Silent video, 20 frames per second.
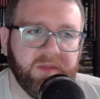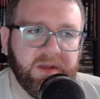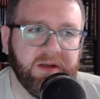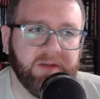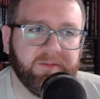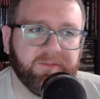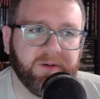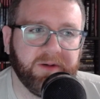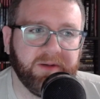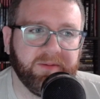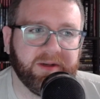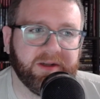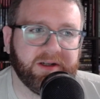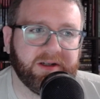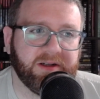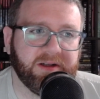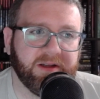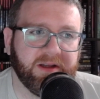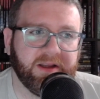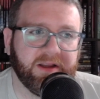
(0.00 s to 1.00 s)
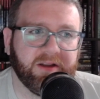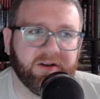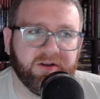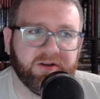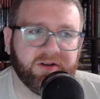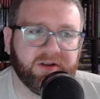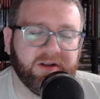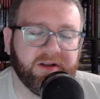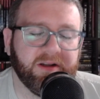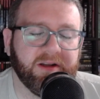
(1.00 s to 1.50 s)
Pretty much like
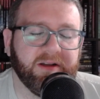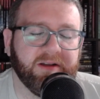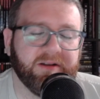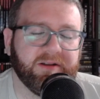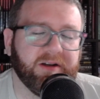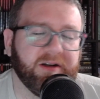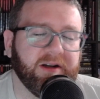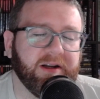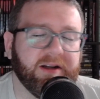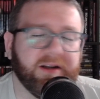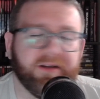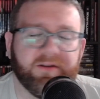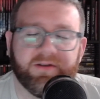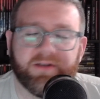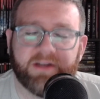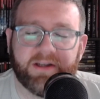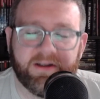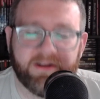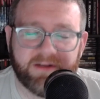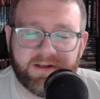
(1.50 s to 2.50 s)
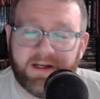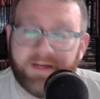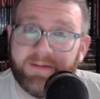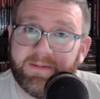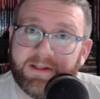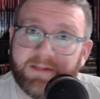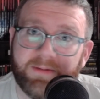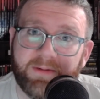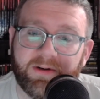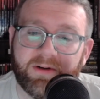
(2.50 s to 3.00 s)
not other skills, I
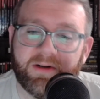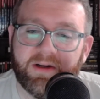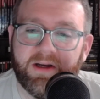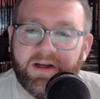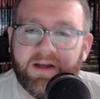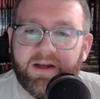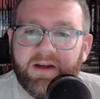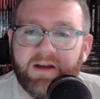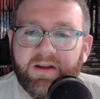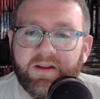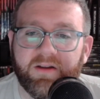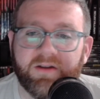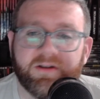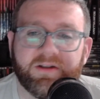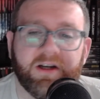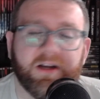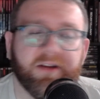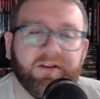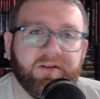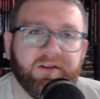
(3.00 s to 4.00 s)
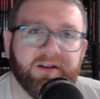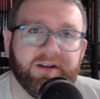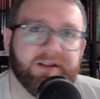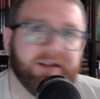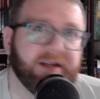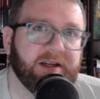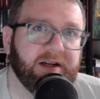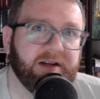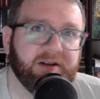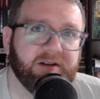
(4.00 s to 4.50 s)
misspoke. There's other things
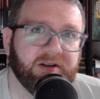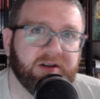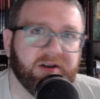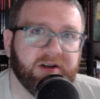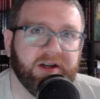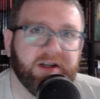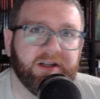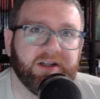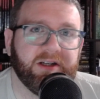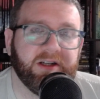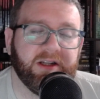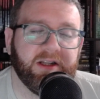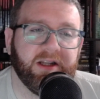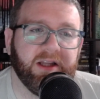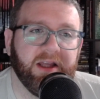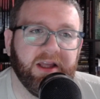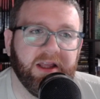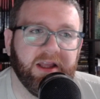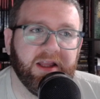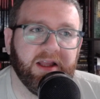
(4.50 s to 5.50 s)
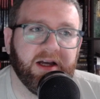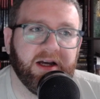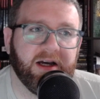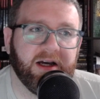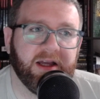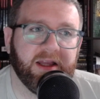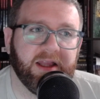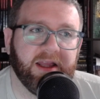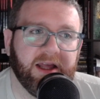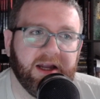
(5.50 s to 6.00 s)
to character creation
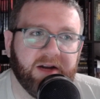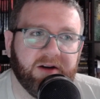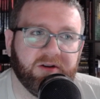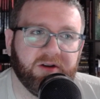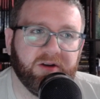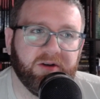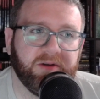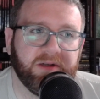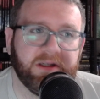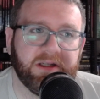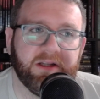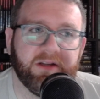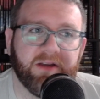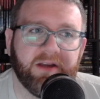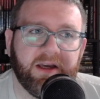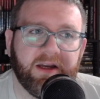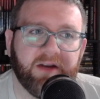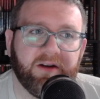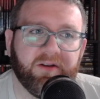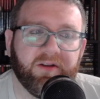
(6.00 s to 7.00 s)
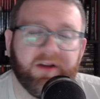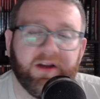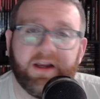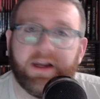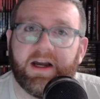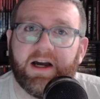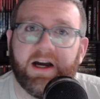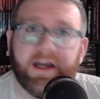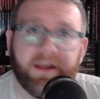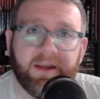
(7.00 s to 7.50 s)
that I'll go into later,
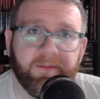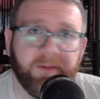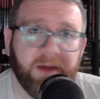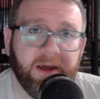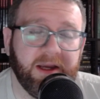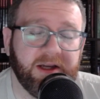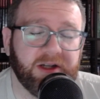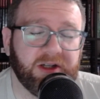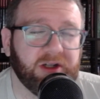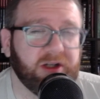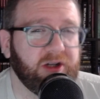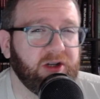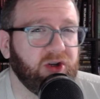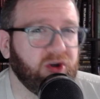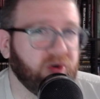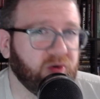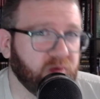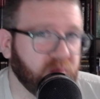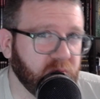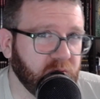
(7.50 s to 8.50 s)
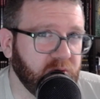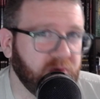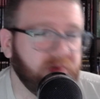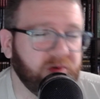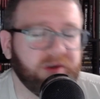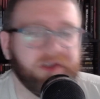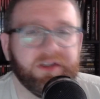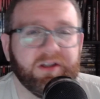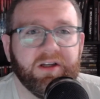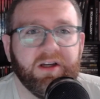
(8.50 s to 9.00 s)
like occupation, your
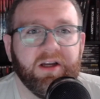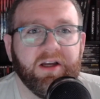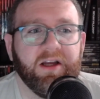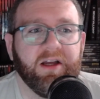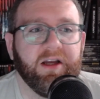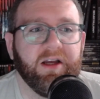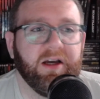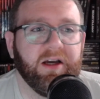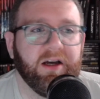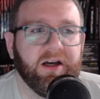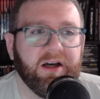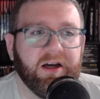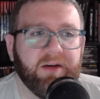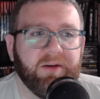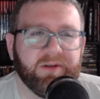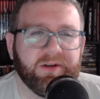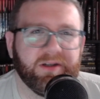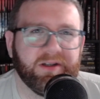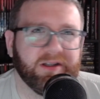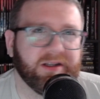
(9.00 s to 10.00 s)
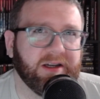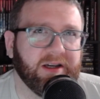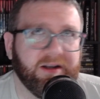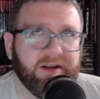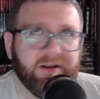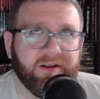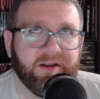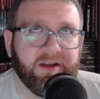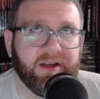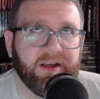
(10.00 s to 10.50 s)
roots, which is kind
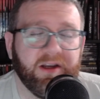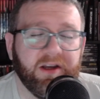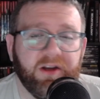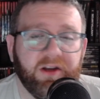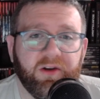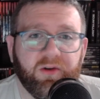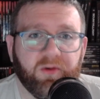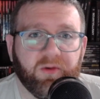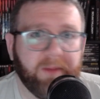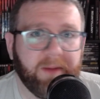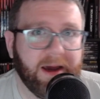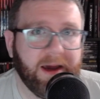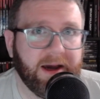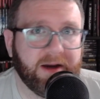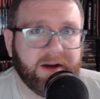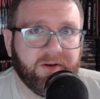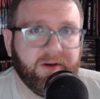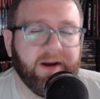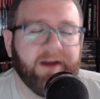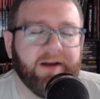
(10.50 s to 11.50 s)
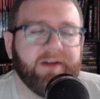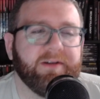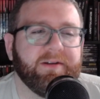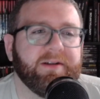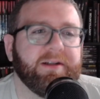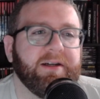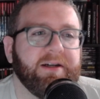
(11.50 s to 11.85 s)
of like your background,